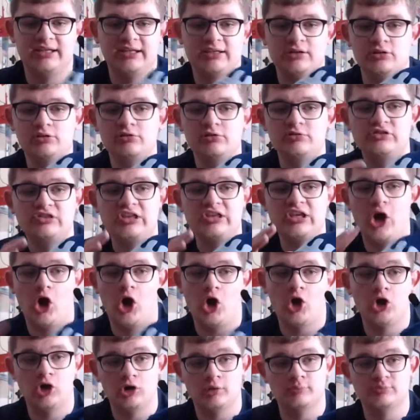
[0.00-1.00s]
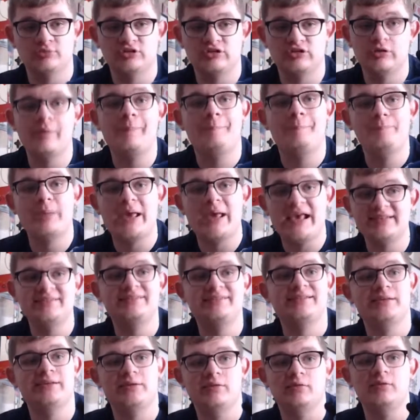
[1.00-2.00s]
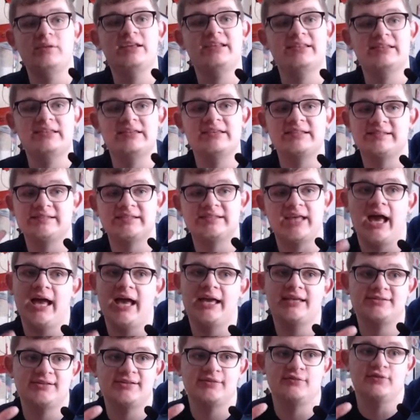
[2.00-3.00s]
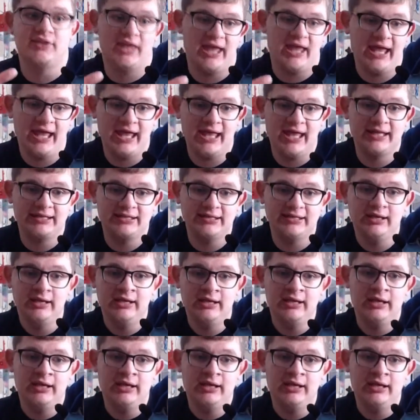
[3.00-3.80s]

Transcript: here's the arms, they're basically the size of the head.